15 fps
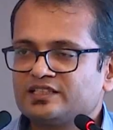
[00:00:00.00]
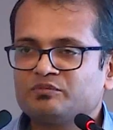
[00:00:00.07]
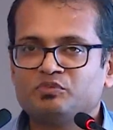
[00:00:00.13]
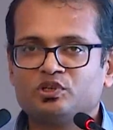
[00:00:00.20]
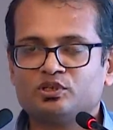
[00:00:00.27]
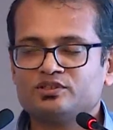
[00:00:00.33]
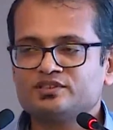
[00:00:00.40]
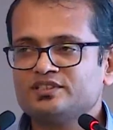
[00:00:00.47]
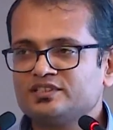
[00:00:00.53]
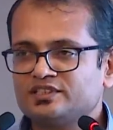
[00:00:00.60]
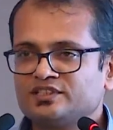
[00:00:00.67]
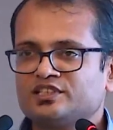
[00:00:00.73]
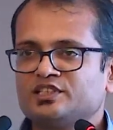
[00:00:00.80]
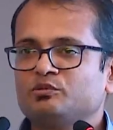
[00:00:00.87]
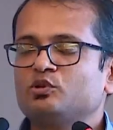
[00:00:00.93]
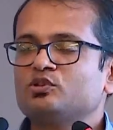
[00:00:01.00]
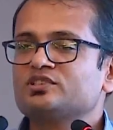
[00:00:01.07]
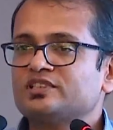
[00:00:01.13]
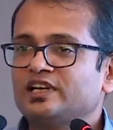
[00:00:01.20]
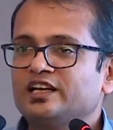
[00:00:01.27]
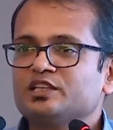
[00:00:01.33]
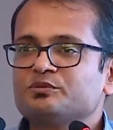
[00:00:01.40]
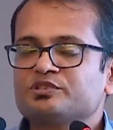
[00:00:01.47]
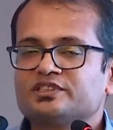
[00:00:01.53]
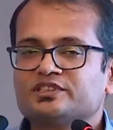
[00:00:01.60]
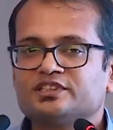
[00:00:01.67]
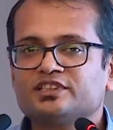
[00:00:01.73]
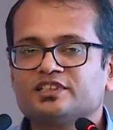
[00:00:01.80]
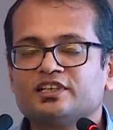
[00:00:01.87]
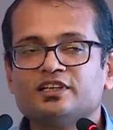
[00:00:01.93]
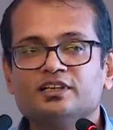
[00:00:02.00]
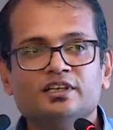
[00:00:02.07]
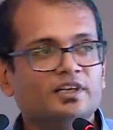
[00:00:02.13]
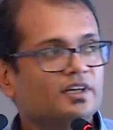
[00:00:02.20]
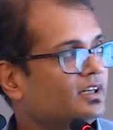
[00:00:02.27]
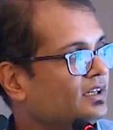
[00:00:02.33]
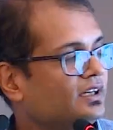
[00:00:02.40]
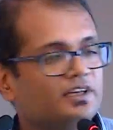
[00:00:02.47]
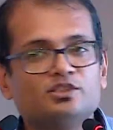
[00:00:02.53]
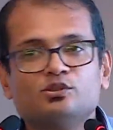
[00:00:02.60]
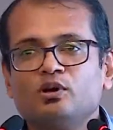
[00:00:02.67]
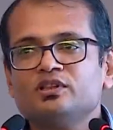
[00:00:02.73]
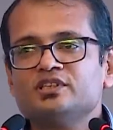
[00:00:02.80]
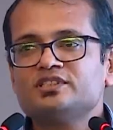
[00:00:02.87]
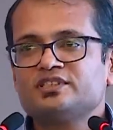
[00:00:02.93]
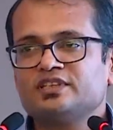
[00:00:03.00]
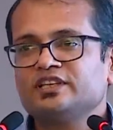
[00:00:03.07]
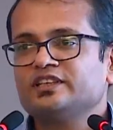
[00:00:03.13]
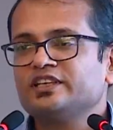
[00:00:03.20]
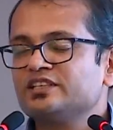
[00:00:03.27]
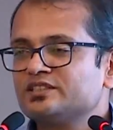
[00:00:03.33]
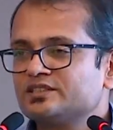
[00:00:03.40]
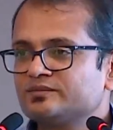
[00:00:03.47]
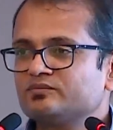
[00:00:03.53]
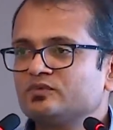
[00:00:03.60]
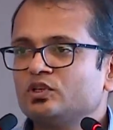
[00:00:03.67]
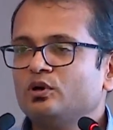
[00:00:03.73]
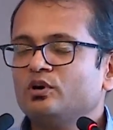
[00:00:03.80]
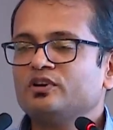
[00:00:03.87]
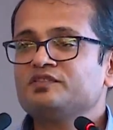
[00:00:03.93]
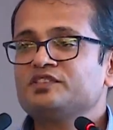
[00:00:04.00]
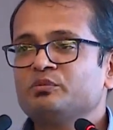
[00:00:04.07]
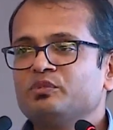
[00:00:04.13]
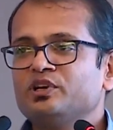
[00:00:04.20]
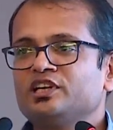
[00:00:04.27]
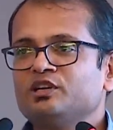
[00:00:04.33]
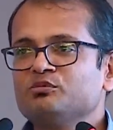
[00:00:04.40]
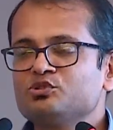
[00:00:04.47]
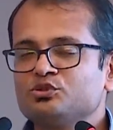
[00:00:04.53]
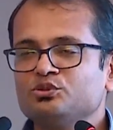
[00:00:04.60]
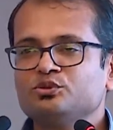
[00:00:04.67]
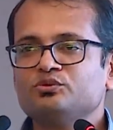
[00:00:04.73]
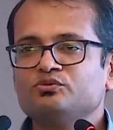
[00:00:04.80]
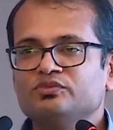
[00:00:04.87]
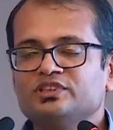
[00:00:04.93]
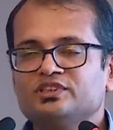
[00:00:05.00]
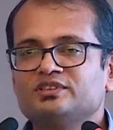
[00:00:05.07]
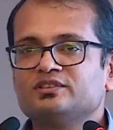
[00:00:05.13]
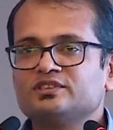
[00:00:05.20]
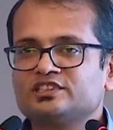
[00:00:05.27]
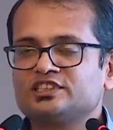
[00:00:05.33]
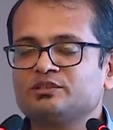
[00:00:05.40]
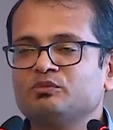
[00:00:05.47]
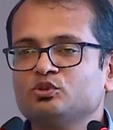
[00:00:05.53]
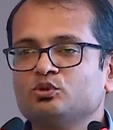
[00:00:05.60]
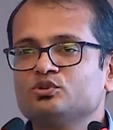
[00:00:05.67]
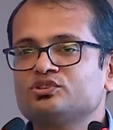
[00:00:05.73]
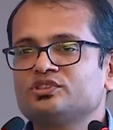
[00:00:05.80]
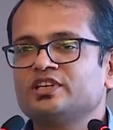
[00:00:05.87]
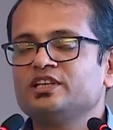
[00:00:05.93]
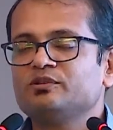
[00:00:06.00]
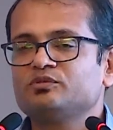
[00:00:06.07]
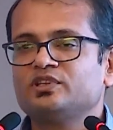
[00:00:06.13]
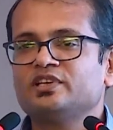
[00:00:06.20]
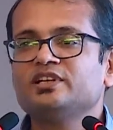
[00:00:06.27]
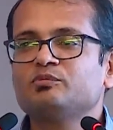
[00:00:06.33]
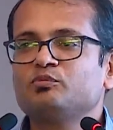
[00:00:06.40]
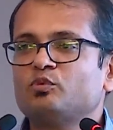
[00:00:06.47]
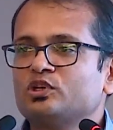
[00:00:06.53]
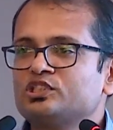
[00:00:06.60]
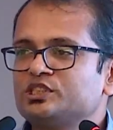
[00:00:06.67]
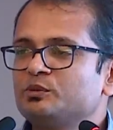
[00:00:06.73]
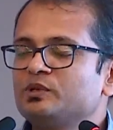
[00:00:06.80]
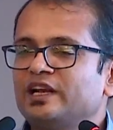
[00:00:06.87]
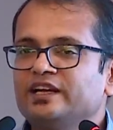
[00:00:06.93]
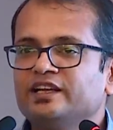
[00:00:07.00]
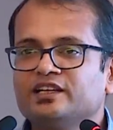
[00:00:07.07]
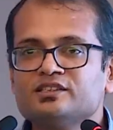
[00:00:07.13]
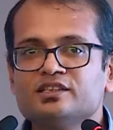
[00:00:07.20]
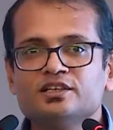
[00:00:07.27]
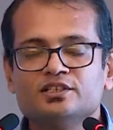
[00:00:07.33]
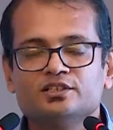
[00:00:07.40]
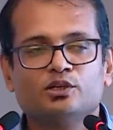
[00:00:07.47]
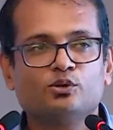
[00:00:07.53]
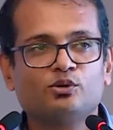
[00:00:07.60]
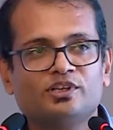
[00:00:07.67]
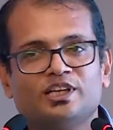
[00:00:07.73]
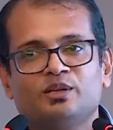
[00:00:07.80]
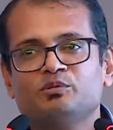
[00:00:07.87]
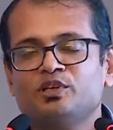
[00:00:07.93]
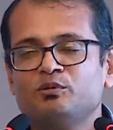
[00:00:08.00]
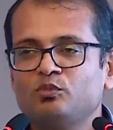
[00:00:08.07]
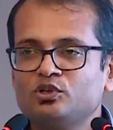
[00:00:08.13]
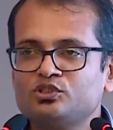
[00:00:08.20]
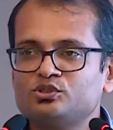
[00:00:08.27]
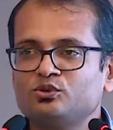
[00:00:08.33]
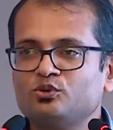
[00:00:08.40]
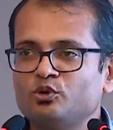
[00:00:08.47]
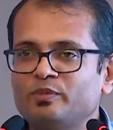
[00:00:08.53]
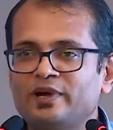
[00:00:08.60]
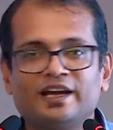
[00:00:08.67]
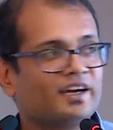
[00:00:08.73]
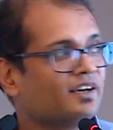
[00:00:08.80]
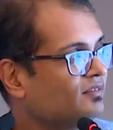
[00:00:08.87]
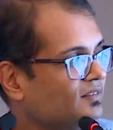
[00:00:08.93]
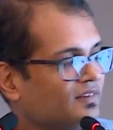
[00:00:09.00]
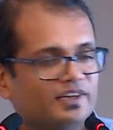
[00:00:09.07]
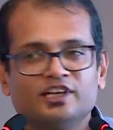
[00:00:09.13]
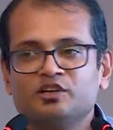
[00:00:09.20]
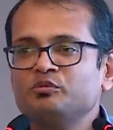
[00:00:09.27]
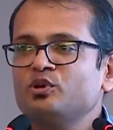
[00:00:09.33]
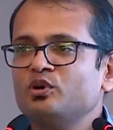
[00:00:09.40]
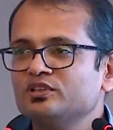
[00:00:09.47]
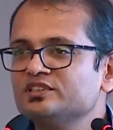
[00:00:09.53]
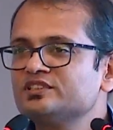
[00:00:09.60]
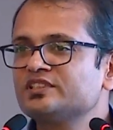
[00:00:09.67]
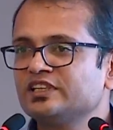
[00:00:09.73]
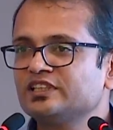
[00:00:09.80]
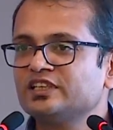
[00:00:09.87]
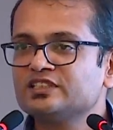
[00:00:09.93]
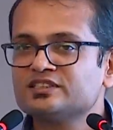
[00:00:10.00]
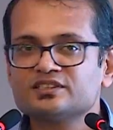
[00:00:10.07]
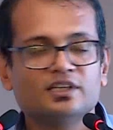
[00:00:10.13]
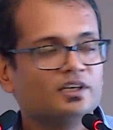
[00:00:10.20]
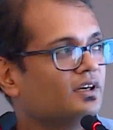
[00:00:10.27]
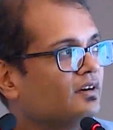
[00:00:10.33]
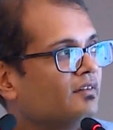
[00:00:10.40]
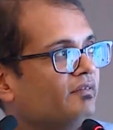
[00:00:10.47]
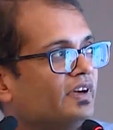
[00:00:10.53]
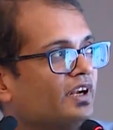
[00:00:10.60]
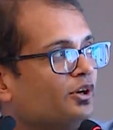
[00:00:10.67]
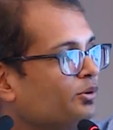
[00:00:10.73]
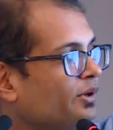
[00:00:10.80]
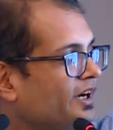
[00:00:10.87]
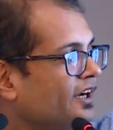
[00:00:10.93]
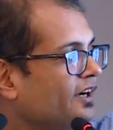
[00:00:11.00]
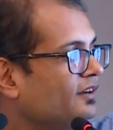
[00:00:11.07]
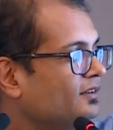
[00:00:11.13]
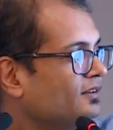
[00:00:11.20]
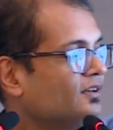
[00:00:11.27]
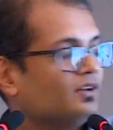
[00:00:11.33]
and because this session is about startups, etc., is all these three things. Or if somebody comes to you with those three possible ideas, you have to tell him that, boss, you go back and get me all these three things. Where are you headed?